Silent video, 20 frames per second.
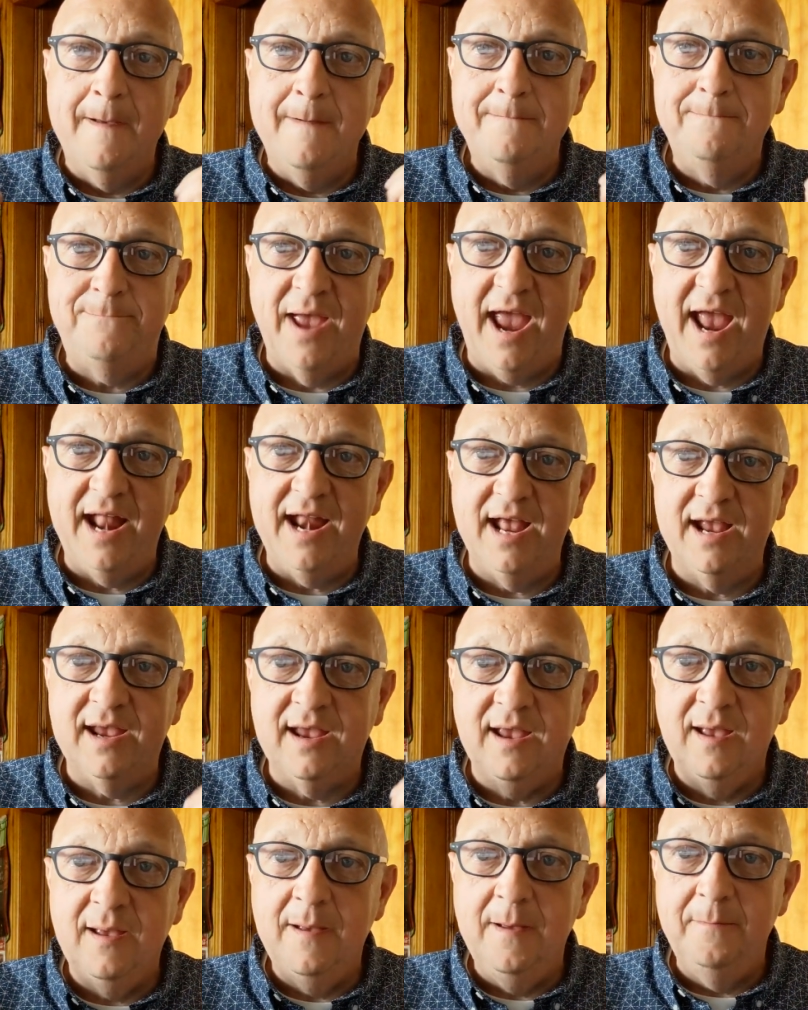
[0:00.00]
panic,
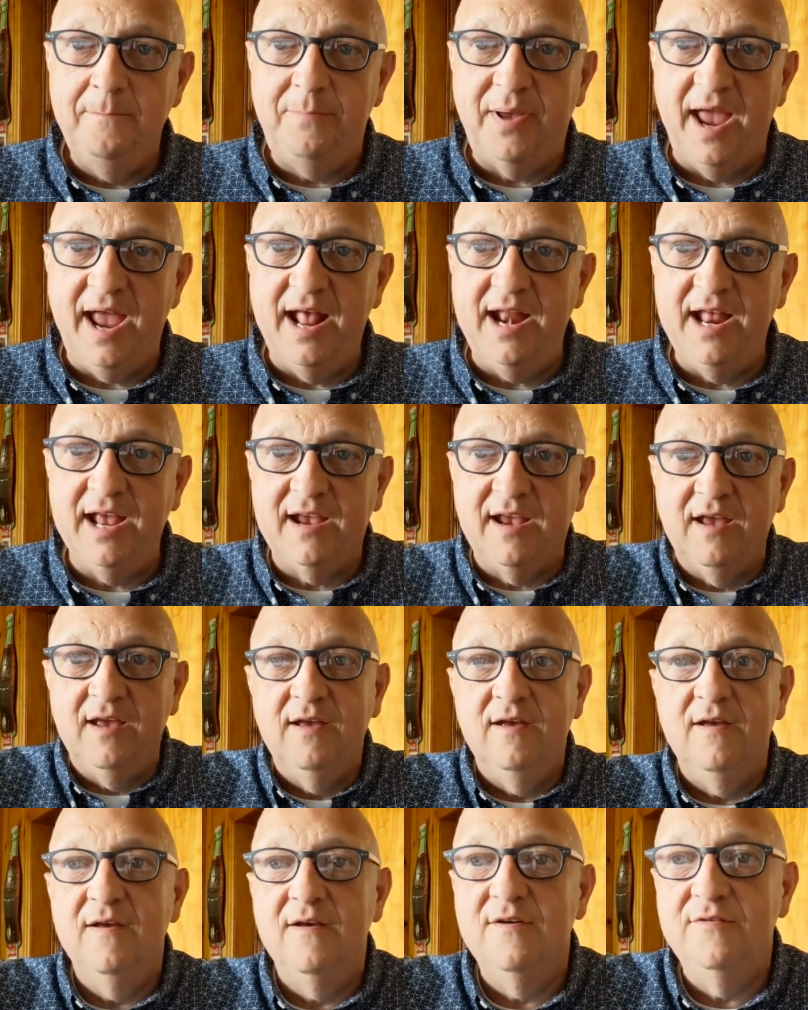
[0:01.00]
panic,
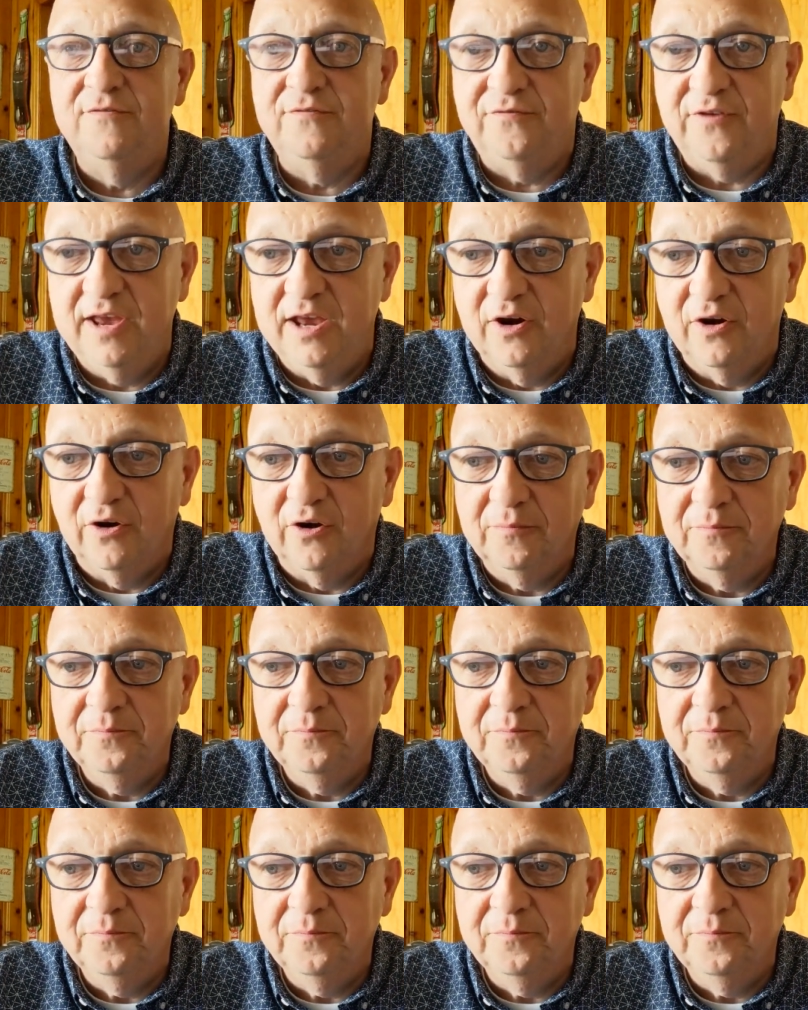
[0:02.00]
fear.